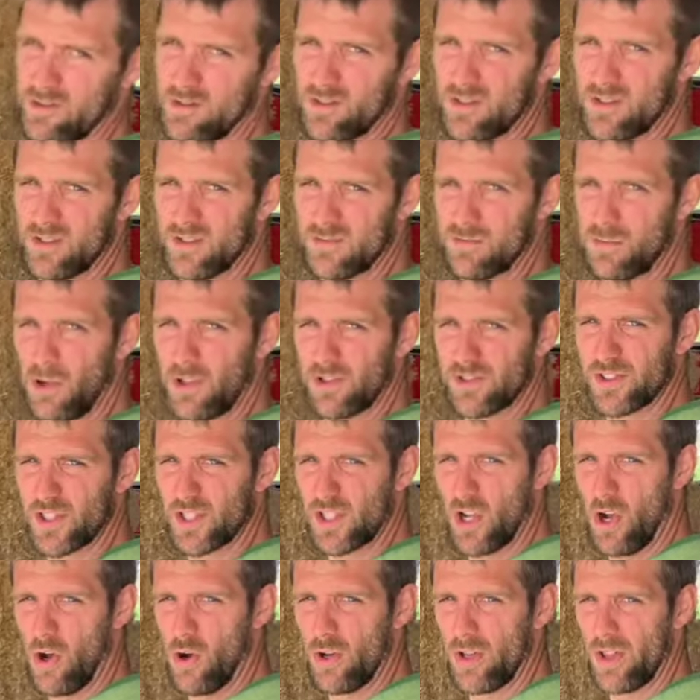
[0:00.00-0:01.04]
that's supposed to
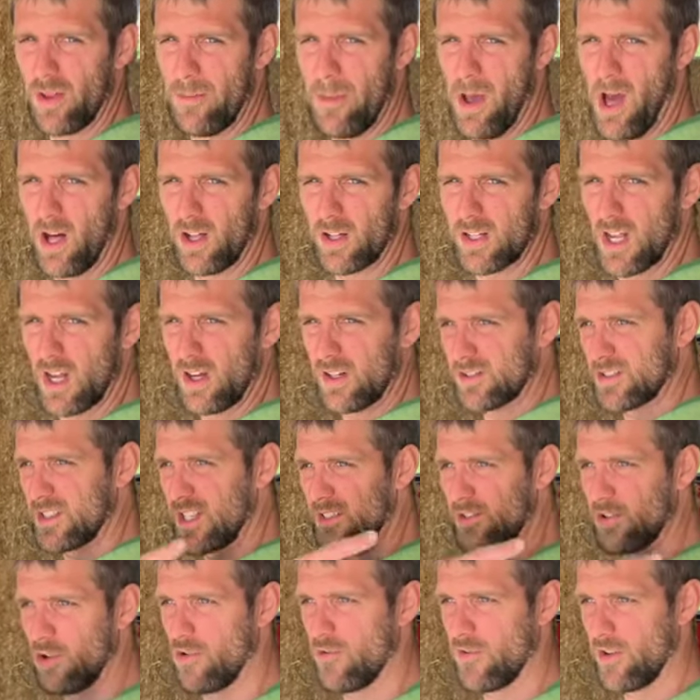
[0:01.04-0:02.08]
go in the milk house.
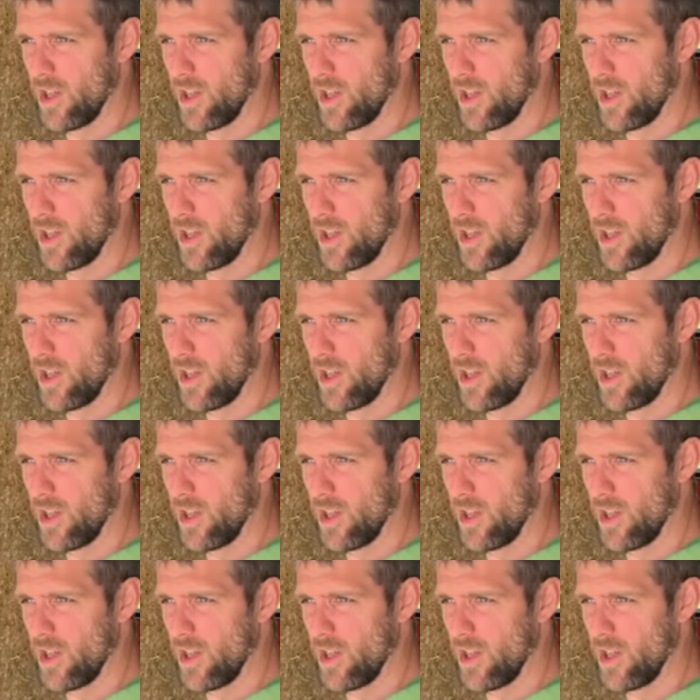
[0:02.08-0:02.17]
That's over